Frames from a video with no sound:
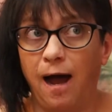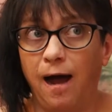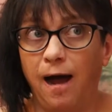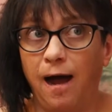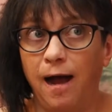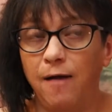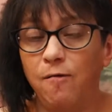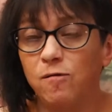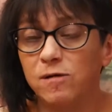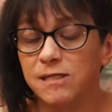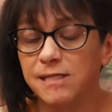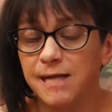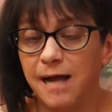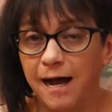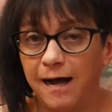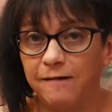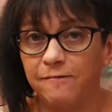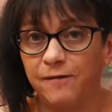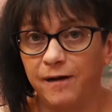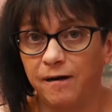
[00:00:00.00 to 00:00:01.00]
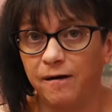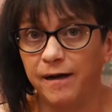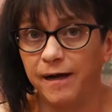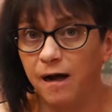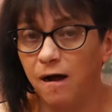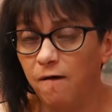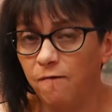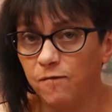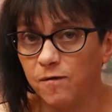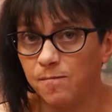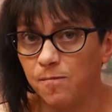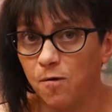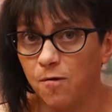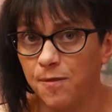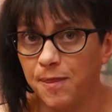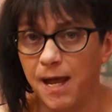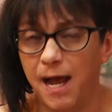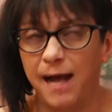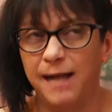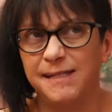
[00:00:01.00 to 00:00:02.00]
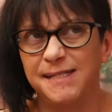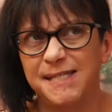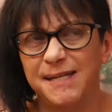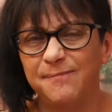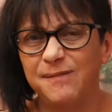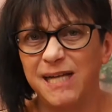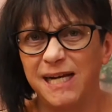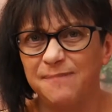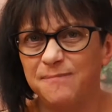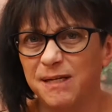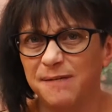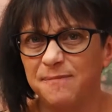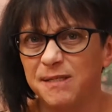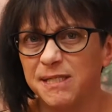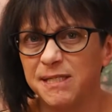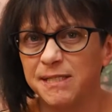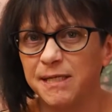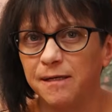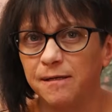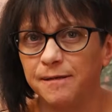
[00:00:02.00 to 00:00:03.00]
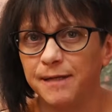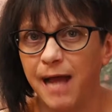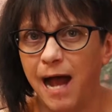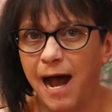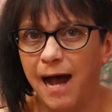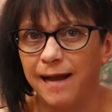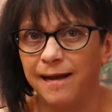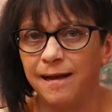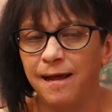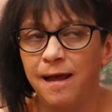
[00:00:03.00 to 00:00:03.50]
I was not very comfortable with that, and sometimes I'm still not.